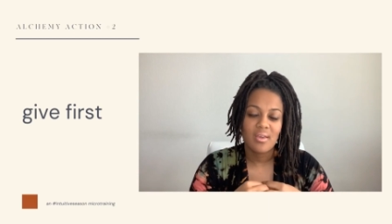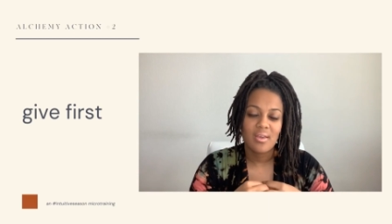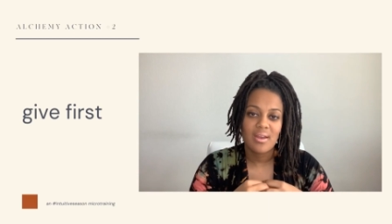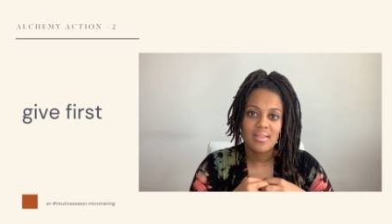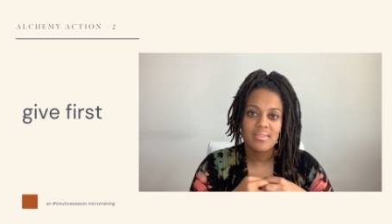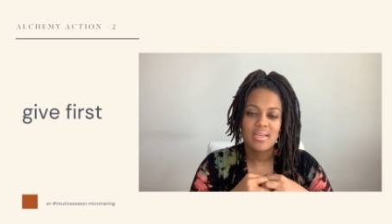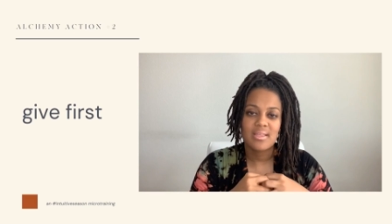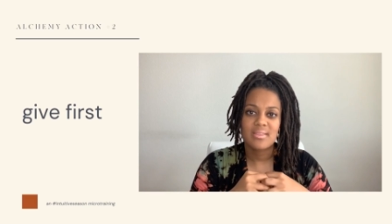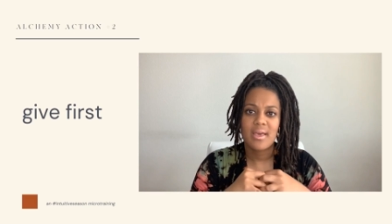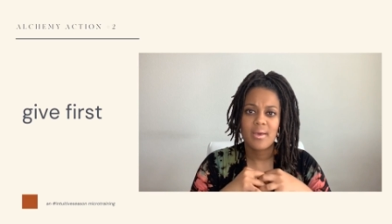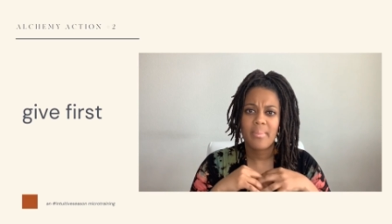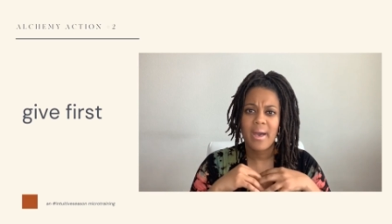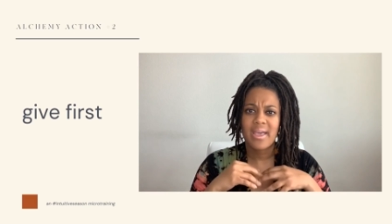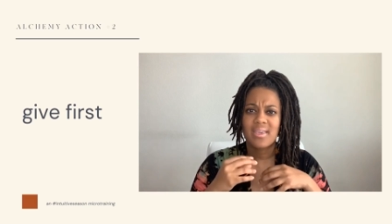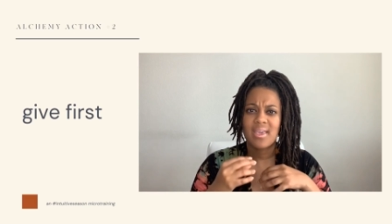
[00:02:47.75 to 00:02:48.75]
And I think that
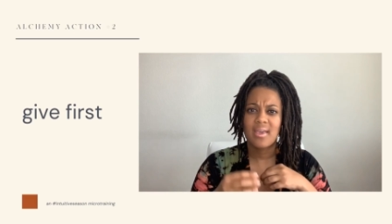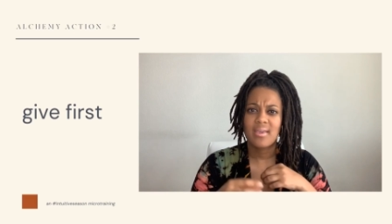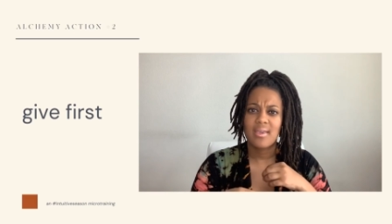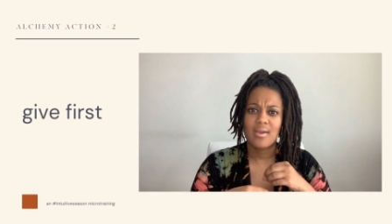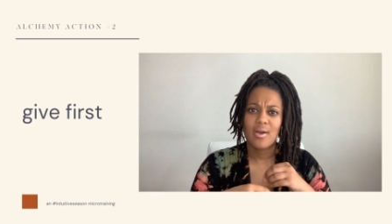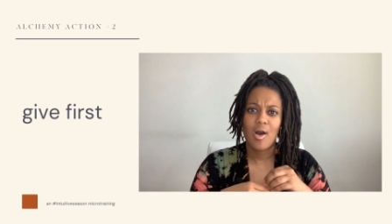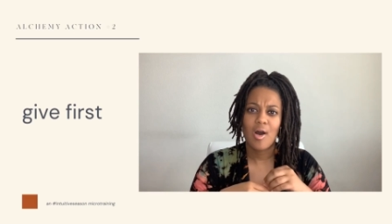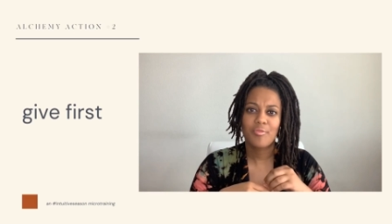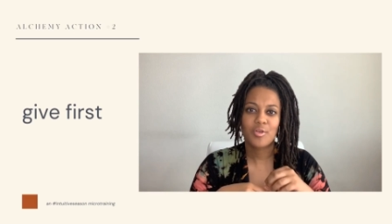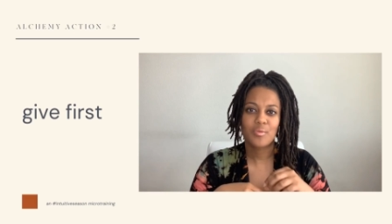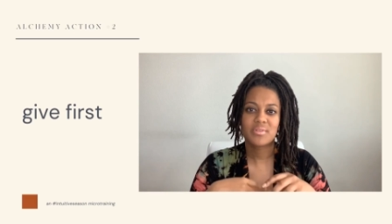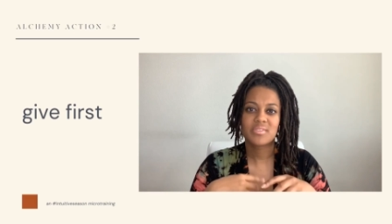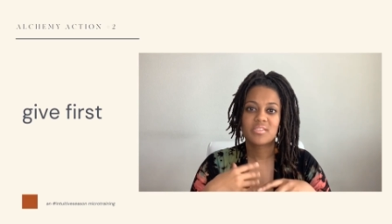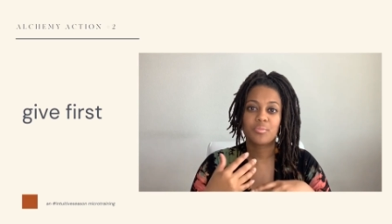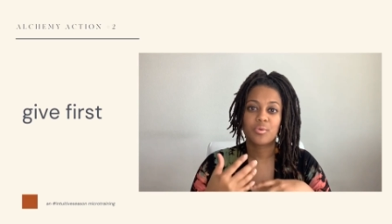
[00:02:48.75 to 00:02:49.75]
by kicking off the
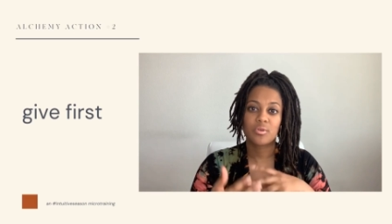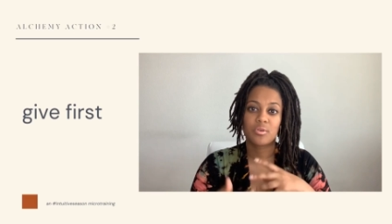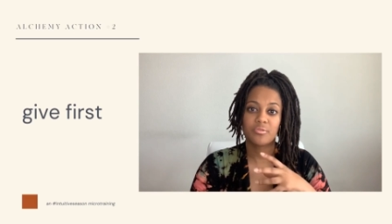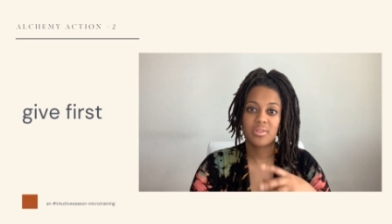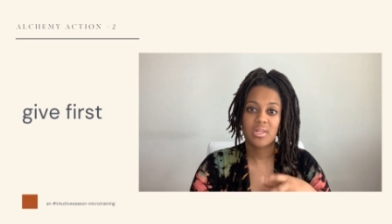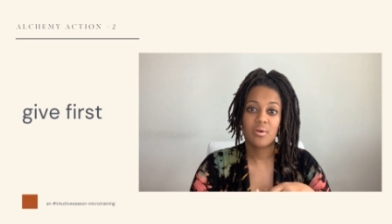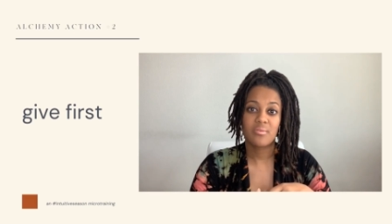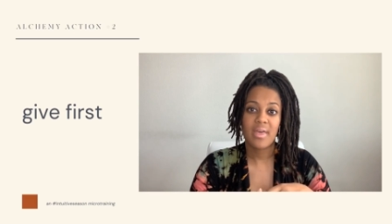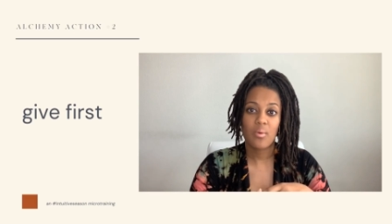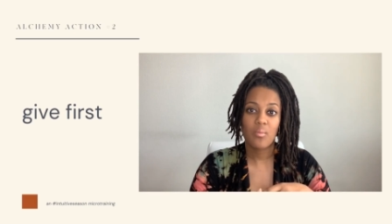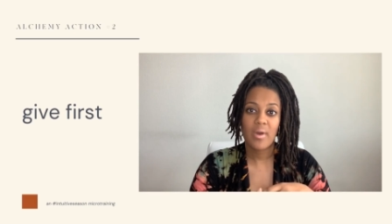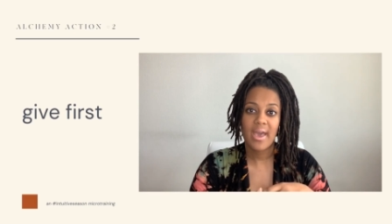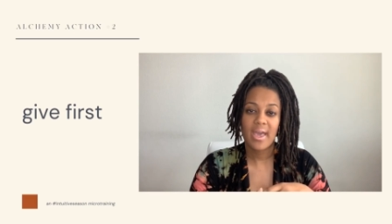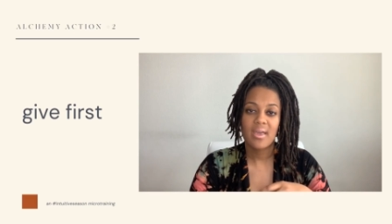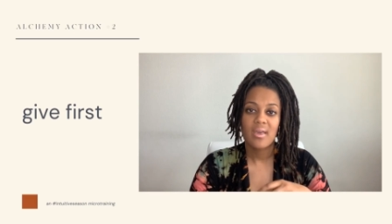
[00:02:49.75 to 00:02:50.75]
reciprocal flow that
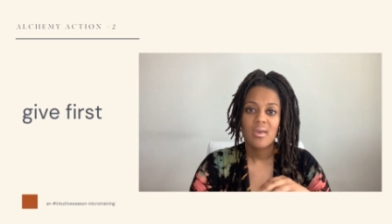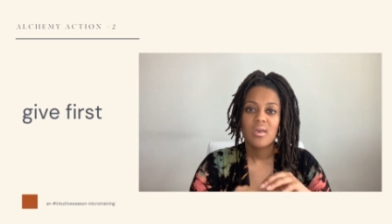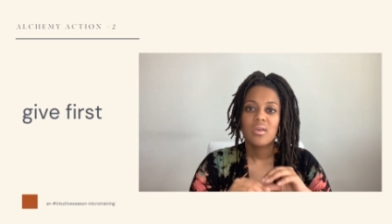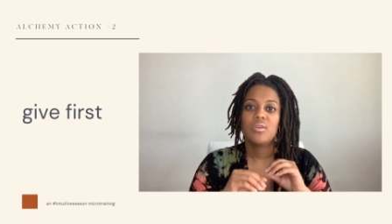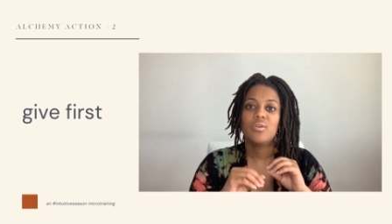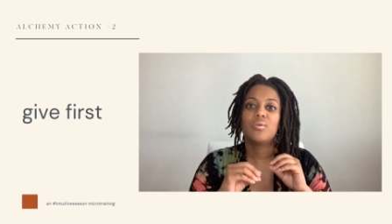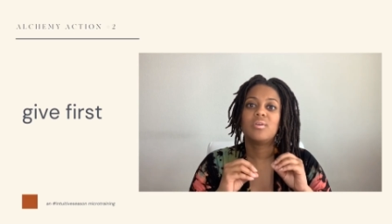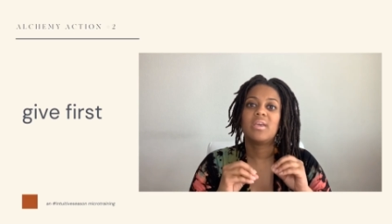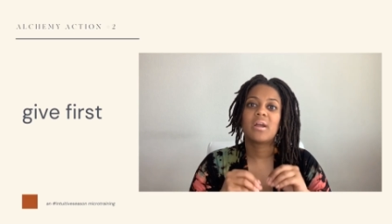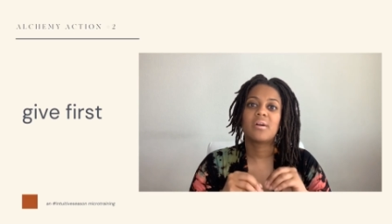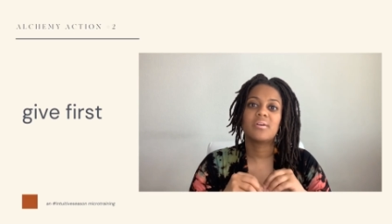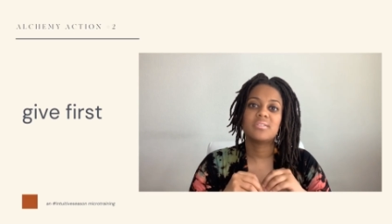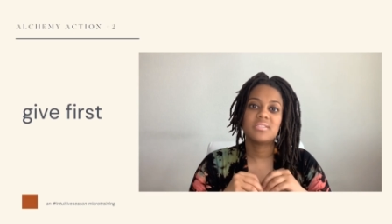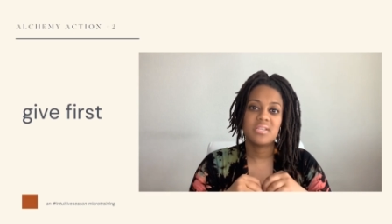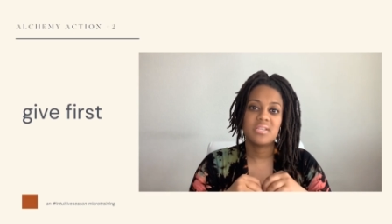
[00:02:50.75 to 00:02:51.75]
way, you
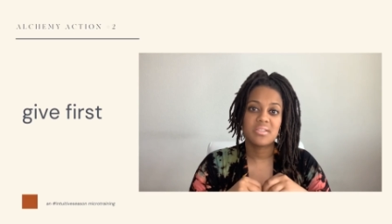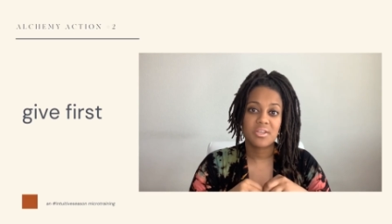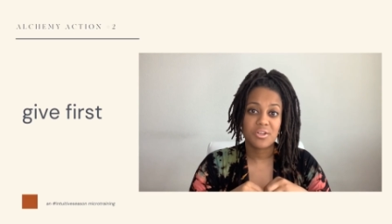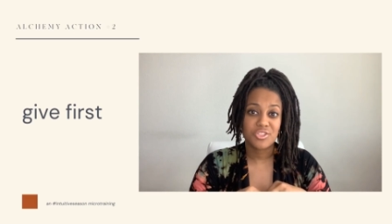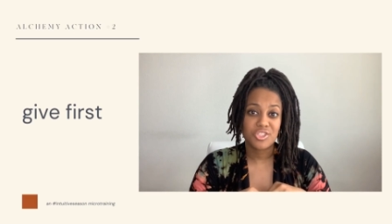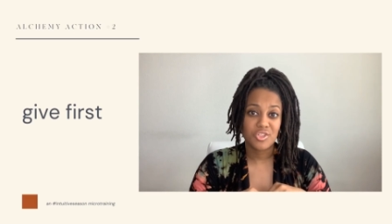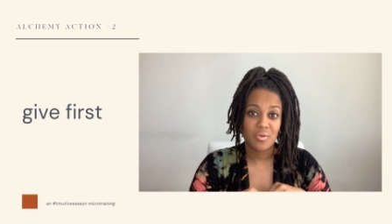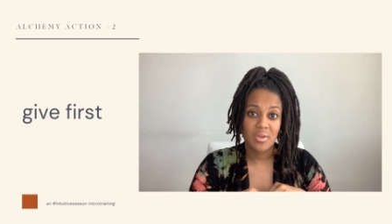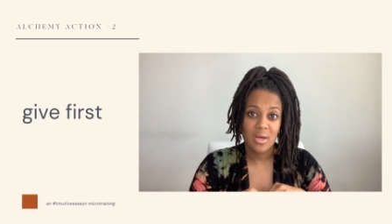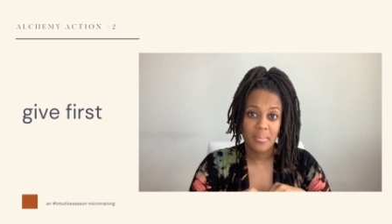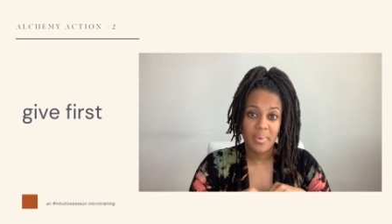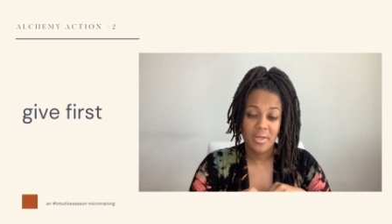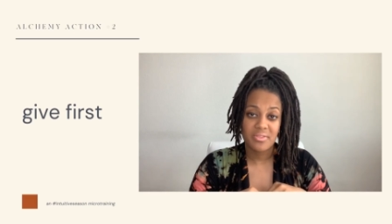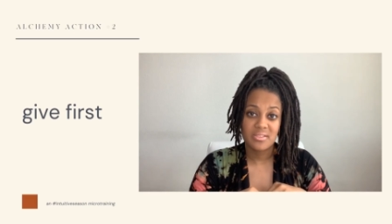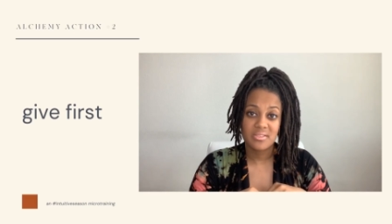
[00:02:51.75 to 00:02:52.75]
guarantee that you're showing up
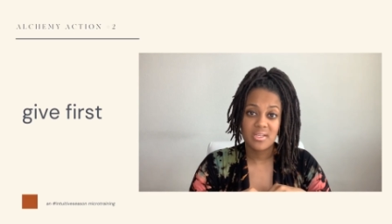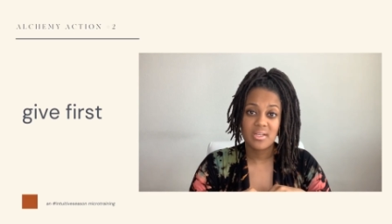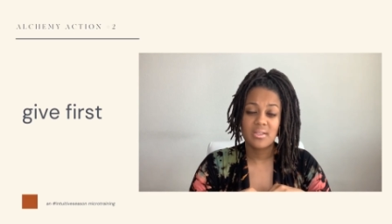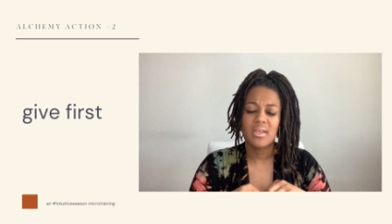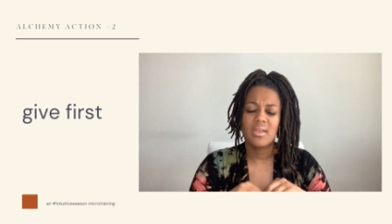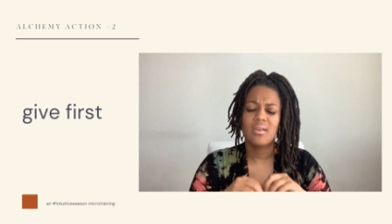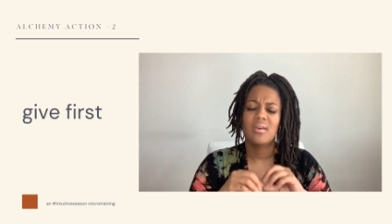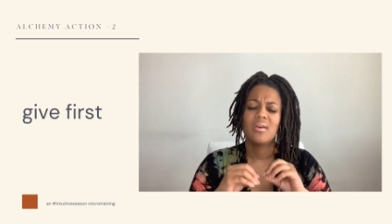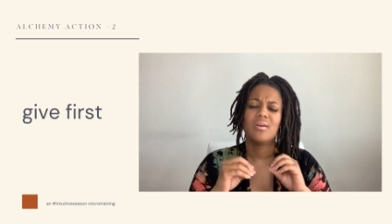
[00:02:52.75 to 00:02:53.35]
authentically.